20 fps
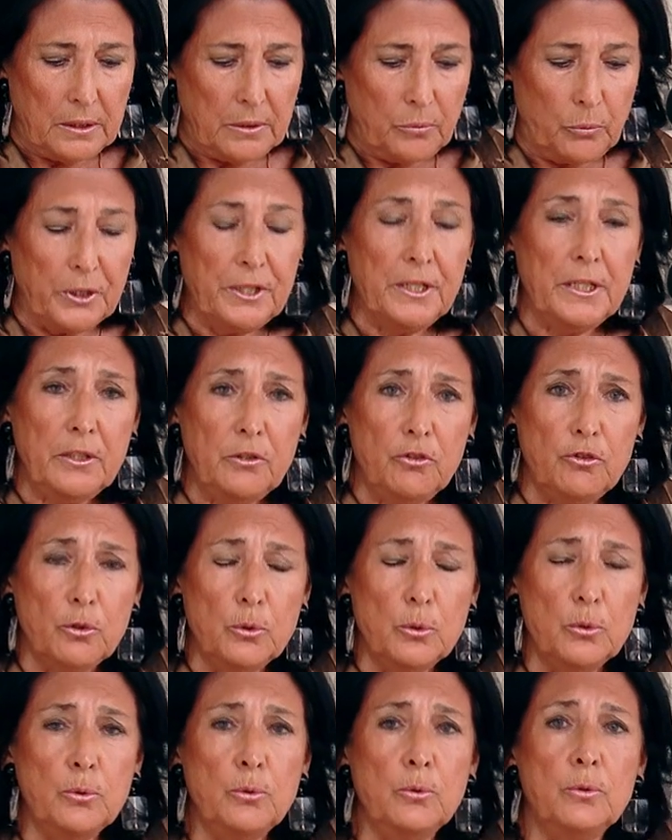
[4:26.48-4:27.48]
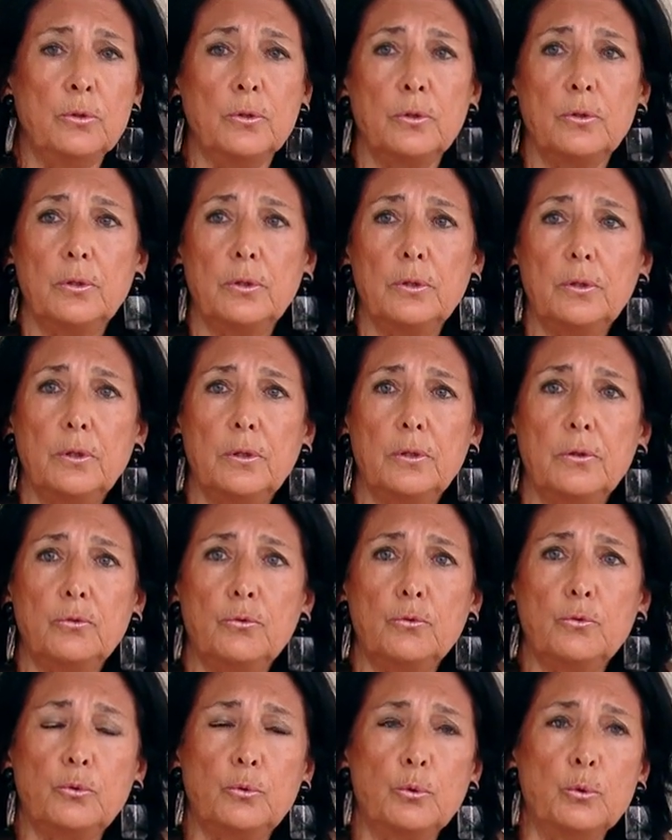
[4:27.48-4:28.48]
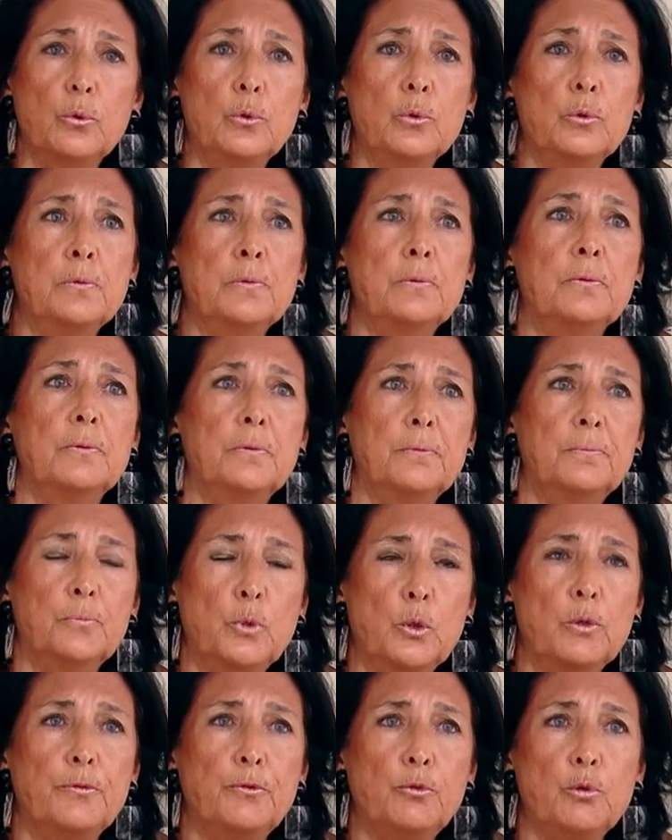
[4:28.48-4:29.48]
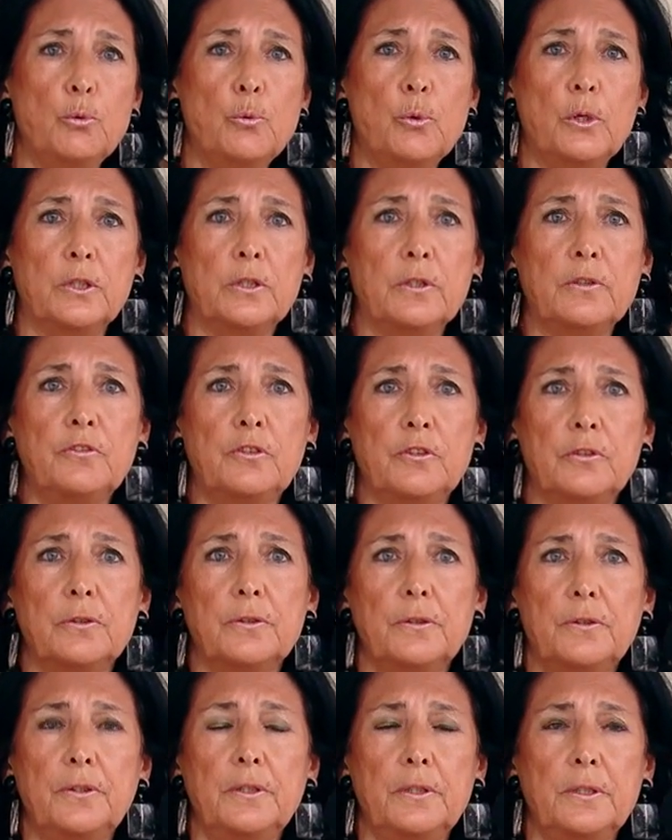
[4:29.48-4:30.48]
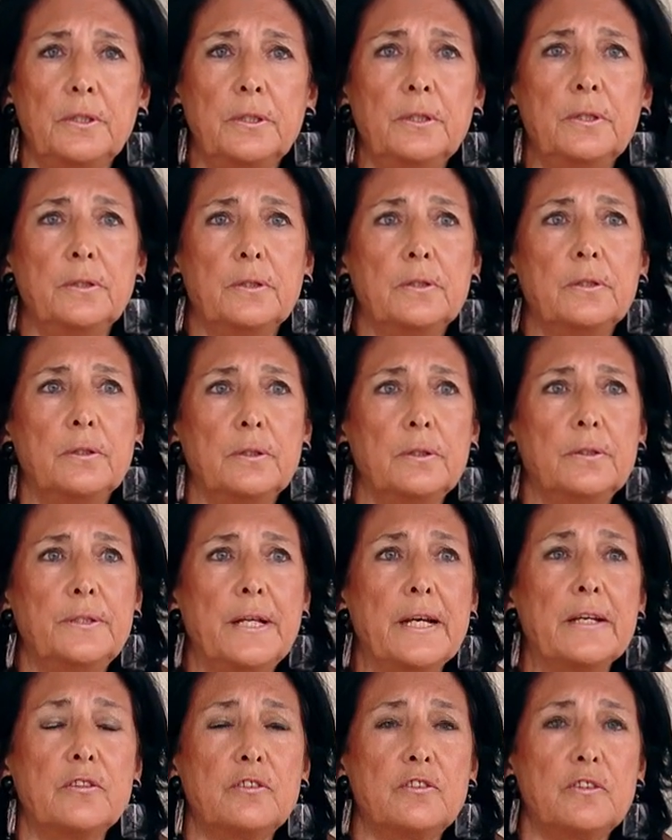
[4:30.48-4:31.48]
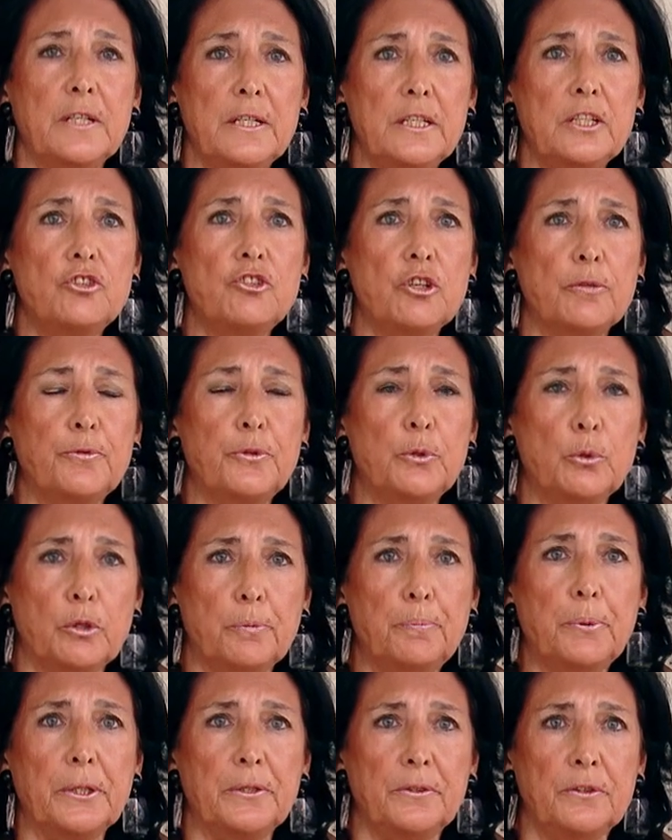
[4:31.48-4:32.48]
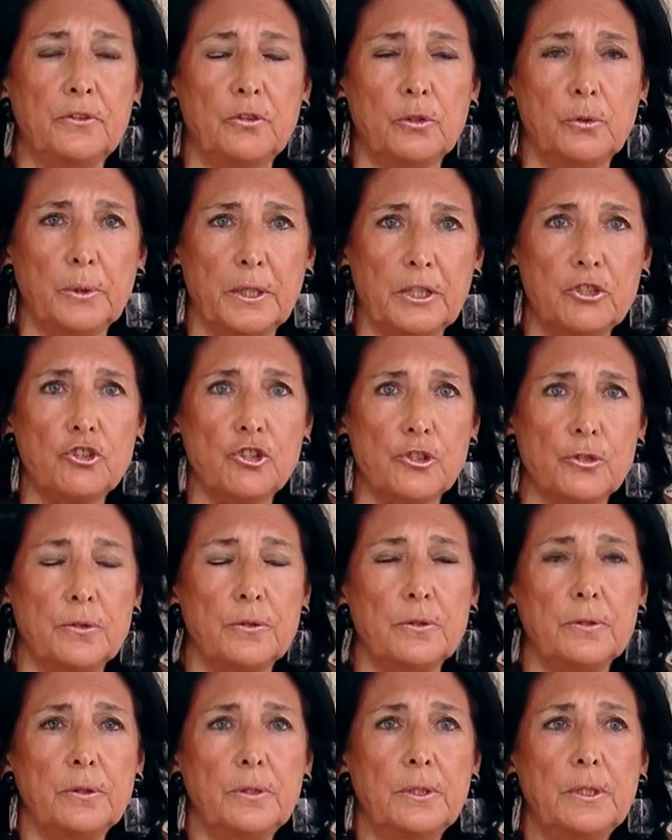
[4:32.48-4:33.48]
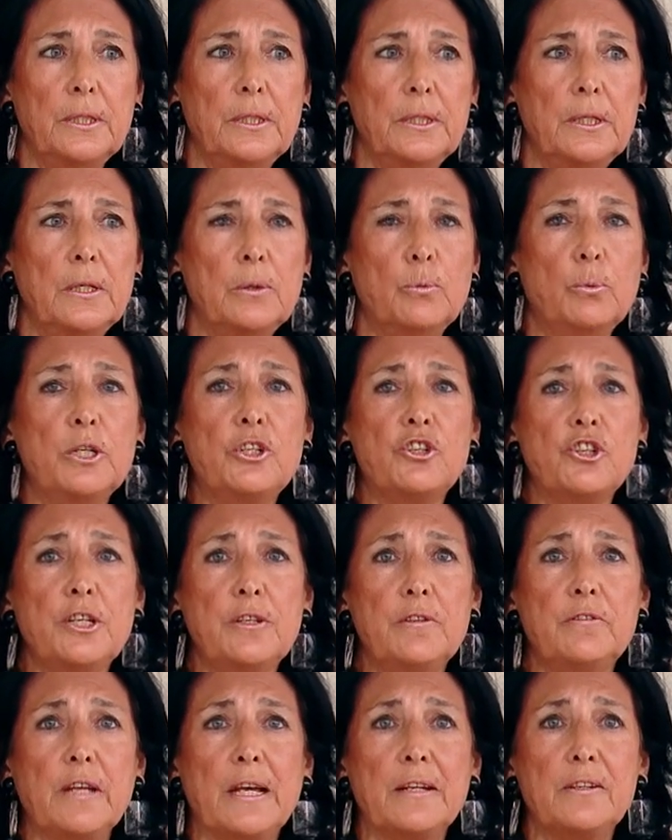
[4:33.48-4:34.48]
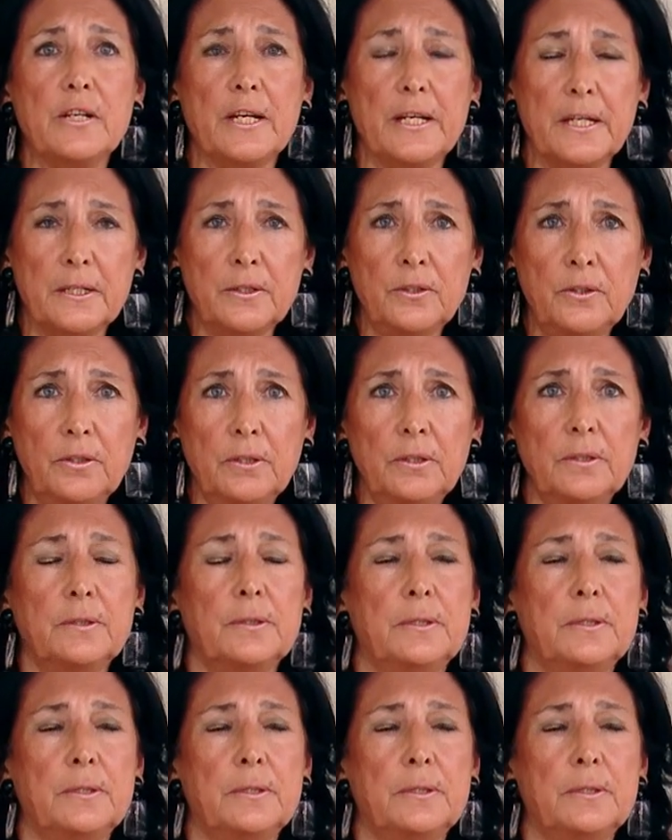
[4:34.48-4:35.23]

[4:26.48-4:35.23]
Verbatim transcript: We need you to move towards the next stage of European integration, which is at hand.